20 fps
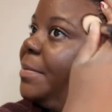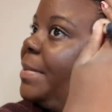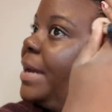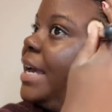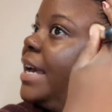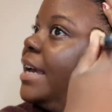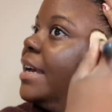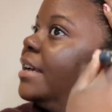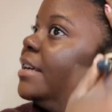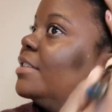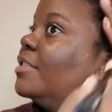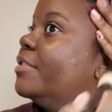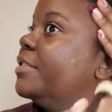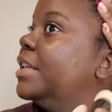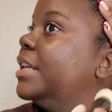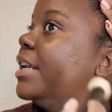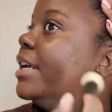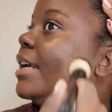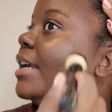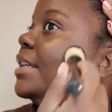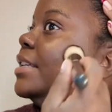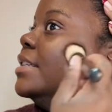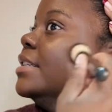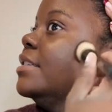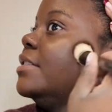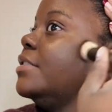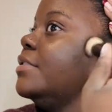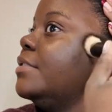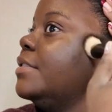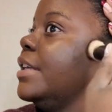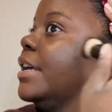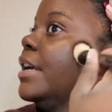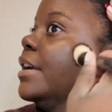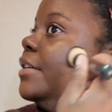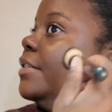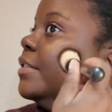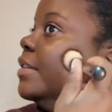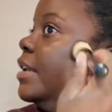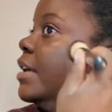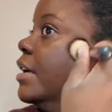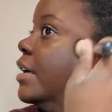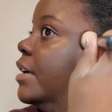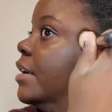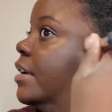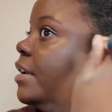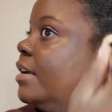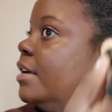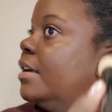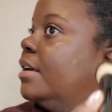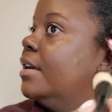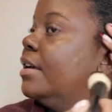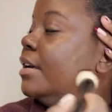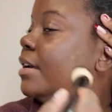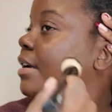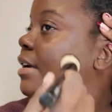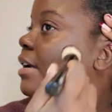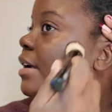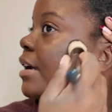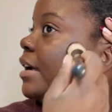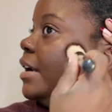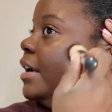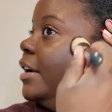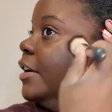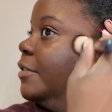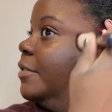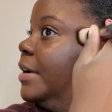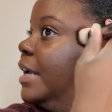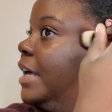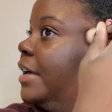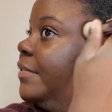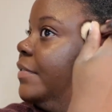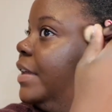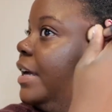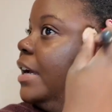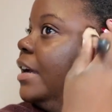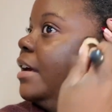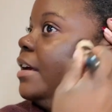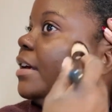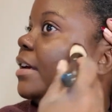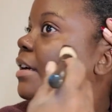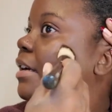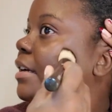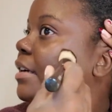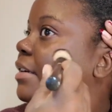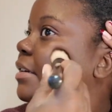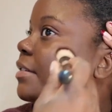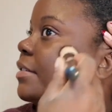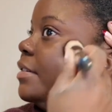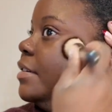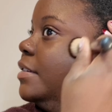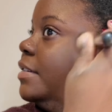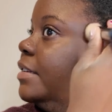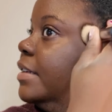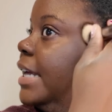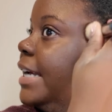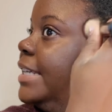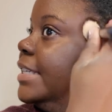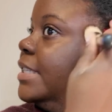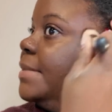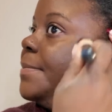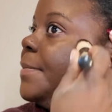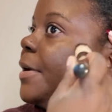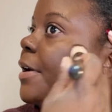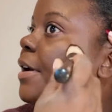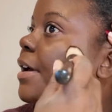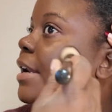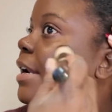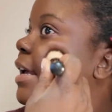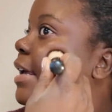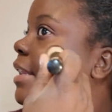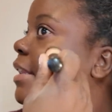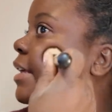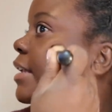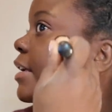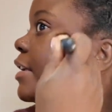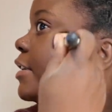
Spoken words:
back so that it gets into the hairline and I don't have like a light spot and then